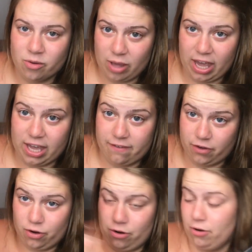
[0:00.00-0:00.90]
Okay, if
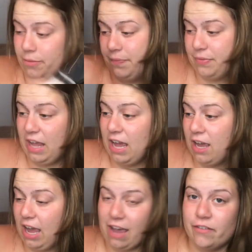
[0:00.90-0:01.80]
you
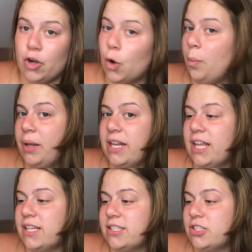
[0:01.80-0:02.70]
haven't opened
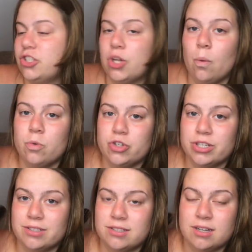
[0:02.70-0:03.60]
this, don't
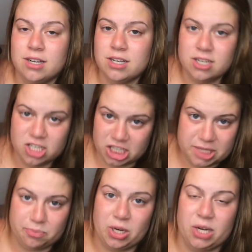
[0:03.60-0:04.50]
just
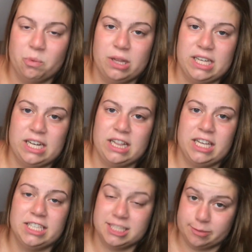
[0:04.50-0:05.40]
spray it
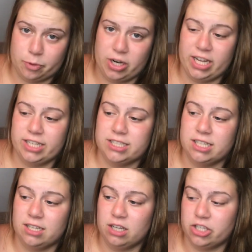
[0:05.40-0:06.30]
willy-nilly. Spray it
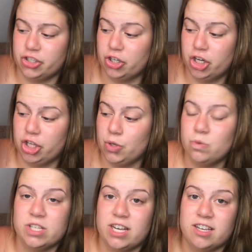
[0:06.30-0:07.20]
because you're going to
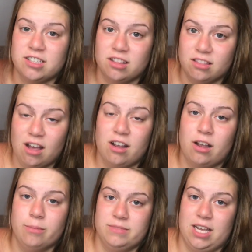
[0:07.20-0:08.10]
use it, because a lot
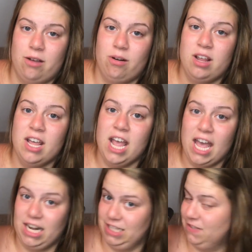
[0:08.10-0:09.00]
comes out,
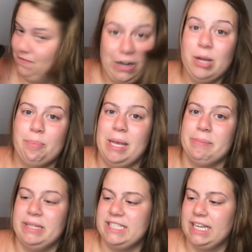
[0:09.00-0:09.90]
and it's very
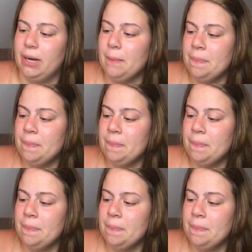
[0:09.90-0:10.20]
pigmented.